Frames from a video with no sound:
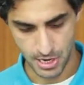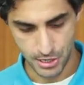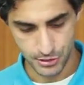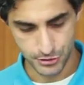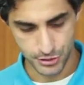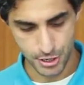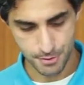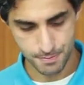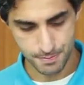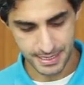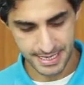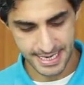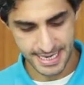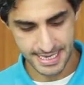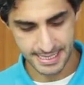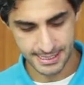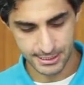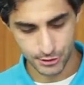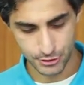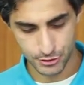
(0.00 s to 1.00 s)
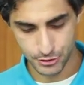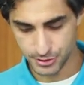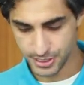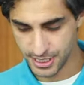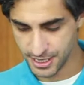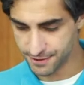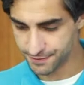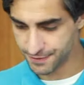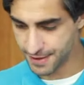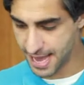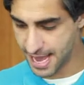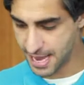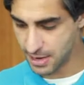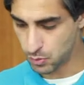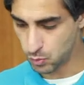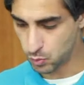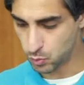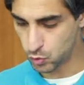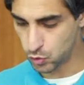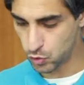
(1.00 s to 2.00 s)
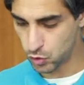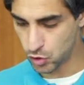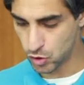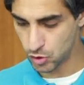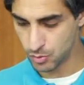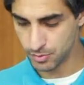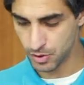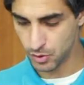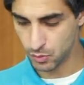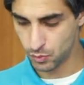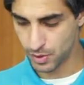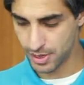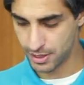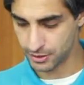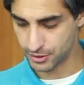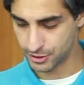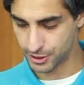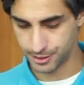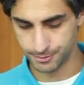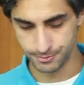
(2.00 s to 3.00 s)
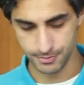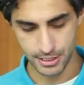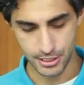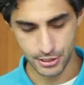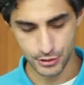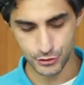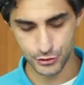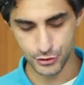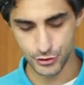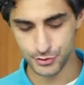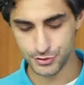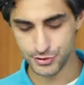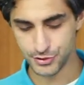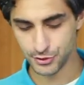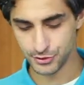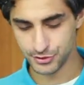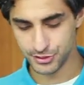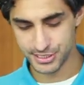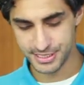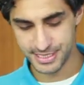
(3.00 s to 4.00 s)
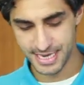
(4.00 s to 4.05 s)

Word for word: So please could you give a warm welcome to Dr.